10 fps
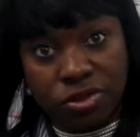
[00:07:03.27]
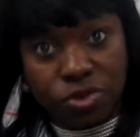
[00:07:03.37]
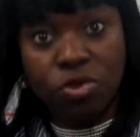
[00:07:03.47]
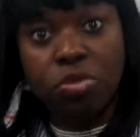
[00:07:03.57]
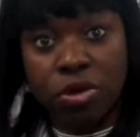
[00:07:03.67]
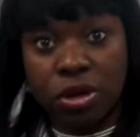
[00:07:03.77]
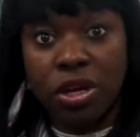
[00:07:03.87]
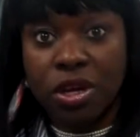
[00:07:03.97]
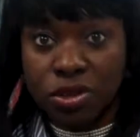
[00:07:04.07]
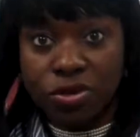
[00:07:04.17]
Our school
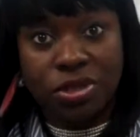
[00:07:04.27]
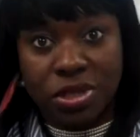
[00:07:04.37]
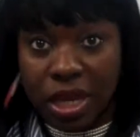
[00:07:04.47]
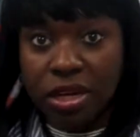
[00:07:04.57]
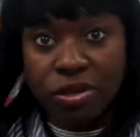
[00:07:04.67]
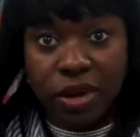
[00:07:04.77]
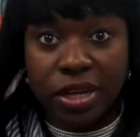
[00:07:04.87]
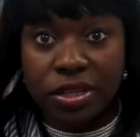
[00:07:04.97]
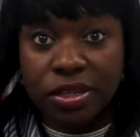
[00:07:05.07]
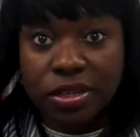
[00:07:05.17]
board uses data
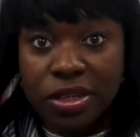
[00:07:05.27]
director.